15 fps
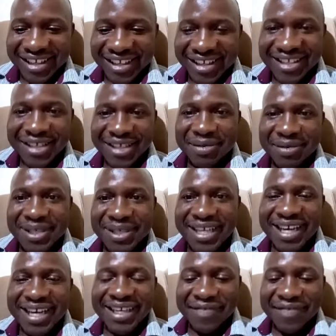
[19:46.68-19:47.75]
Somebody
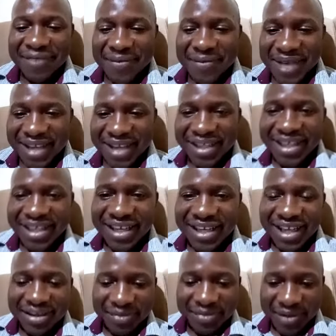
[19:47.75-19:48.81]
can read for me. I think
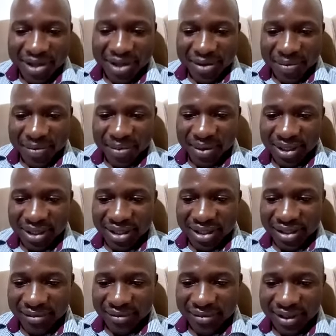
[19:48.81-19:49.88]
I'm operating
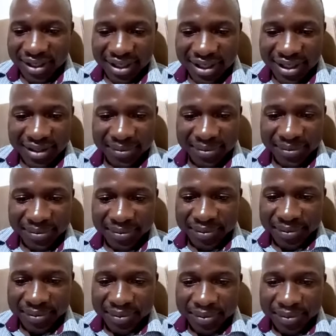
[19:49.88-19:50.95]
something here
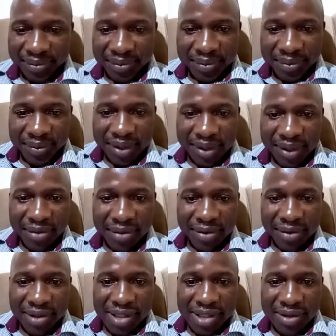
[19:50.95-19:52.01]
that I'm not
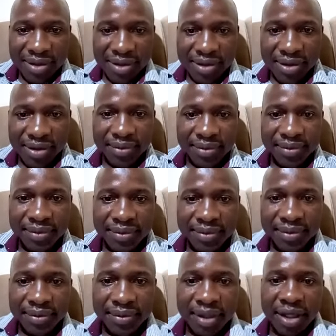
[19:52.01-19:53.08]
used to.
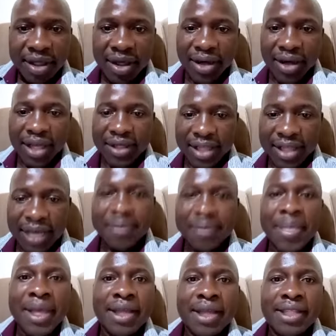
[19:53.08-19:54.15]
Okay, yeah.
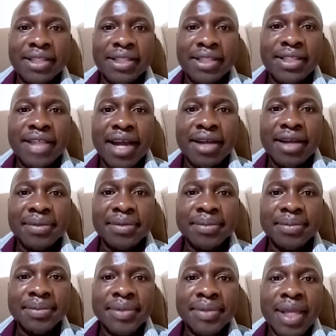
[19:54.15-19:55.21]
This is Sarah.
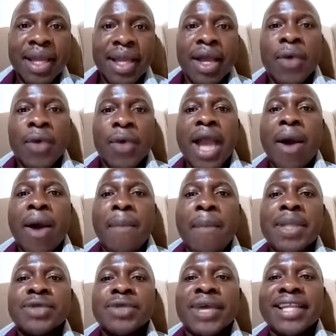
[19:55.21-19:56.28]
we are
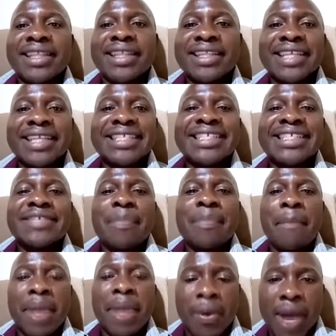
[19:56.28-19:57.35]
open to anything that is
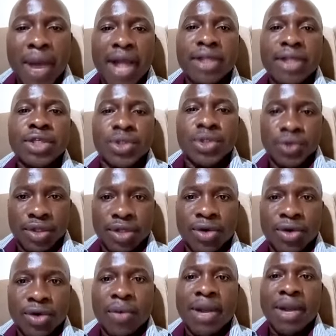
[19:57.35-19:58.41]
pure truth,
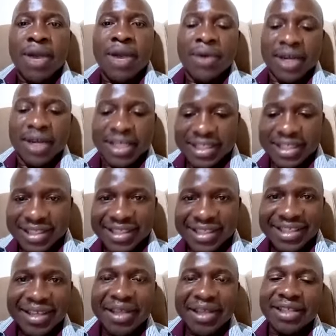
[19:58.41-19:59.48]
no matter what it is.
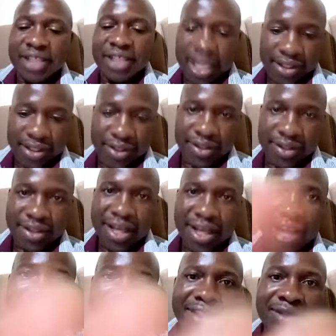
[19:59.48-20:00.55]
Yes,
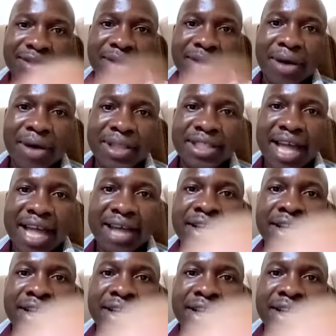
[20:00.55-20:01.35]
and that is our stand.